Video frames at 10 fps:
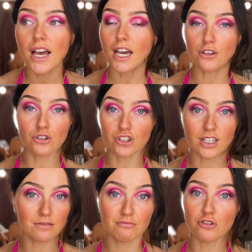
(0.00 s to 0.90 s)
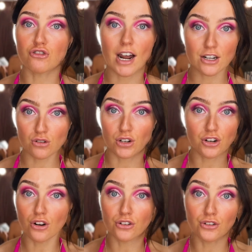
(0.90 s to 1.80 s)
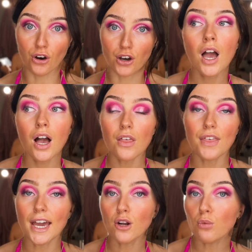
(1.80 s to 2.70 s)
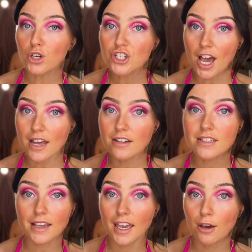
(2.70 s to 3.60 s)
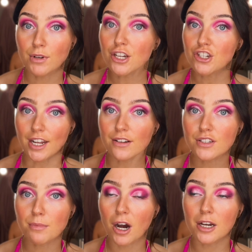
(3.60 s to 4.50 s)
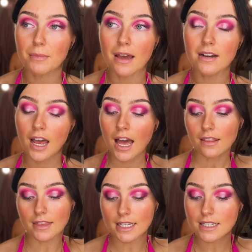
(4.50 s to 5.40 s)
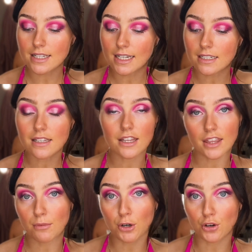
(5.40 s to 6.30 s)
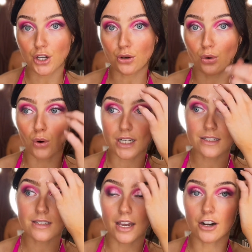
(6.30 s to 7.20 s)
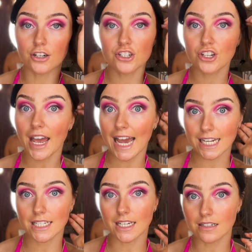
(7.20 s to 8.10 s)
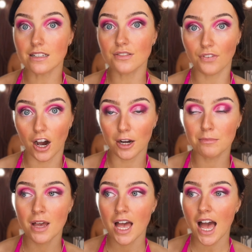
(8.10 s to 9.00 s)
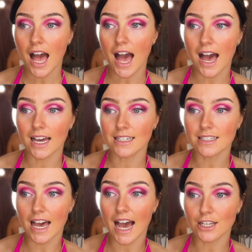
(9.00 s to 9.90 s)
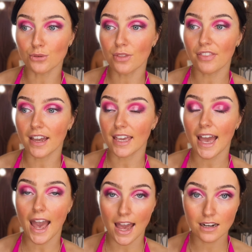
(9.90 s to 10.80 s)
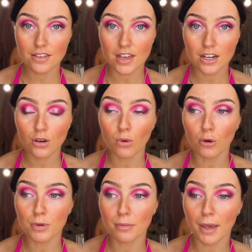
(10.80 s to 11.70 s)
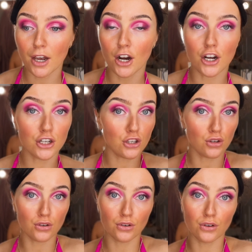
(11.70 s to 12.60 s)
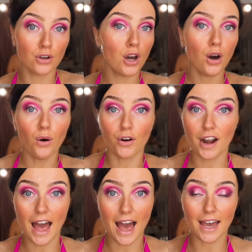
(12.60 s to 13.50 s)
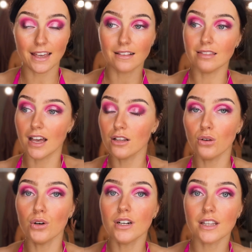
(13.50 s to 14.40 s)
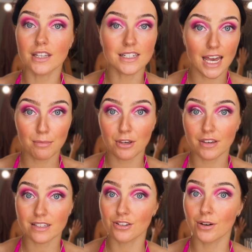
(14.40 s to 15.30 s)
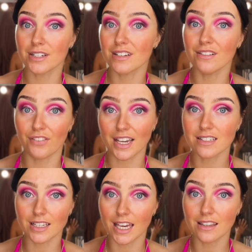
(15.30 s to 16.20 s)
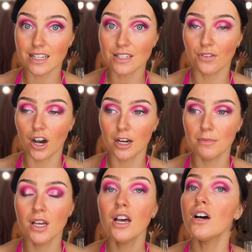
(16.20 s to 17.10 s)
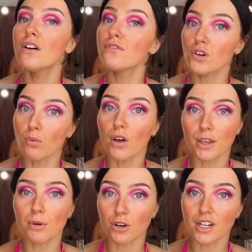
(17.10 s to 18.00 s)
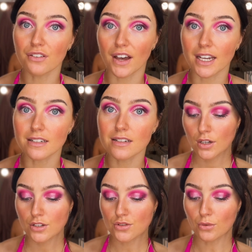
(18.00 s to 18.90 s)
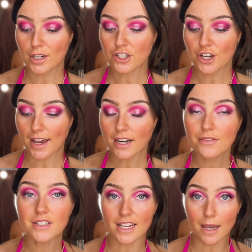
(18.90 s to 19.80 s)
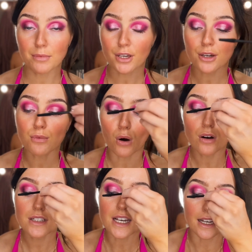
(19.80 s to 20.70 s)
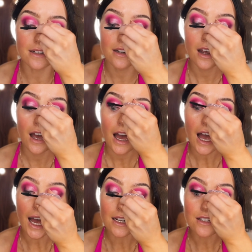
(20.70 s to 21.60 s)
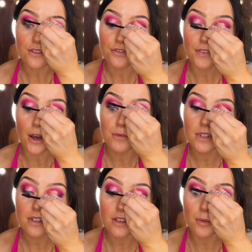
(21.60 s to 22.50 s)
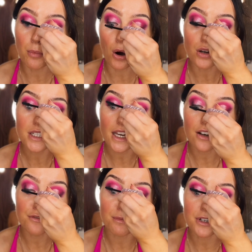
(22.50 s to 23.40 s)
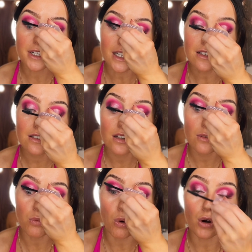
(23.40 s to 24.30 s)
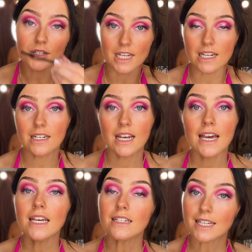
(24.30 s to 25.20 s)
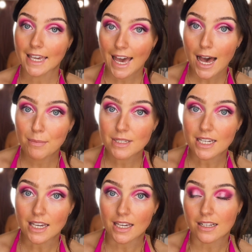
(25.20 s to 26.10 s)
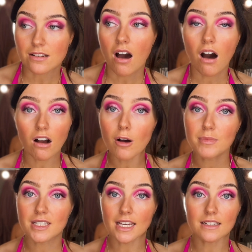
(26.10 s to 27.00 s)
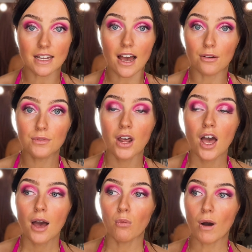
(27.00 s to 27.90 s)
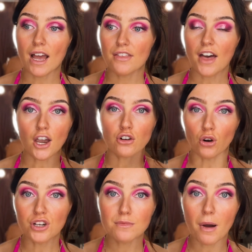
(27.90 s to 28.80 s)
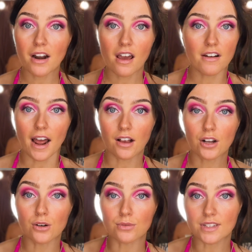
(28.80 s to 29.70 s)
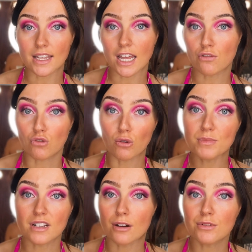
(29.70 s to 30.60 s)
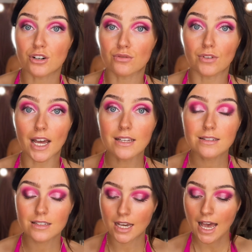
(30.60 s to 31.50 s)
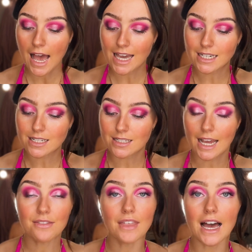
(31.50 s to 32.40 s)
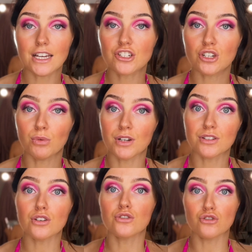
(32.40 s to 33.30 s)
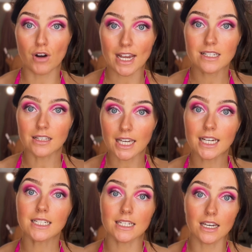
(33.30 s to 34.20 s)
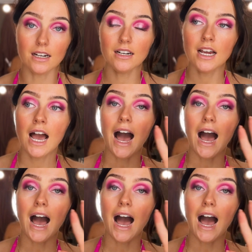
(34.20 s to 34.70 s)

It usually drags on and on and on. Then with Shara's at County Sheriff Department, they decided that they were going to go and search Ed Gein's farm and I don't think anything will prepare you or I, let alone the deputies who had to investigate this farm, for what they were going to find. So a sheriff's deputy walked in and found the body of Bernice Worden decapitated, hung upside down with a crossbar at her ankles and then ropes around her wrist. And it said that she was dressed like a deer.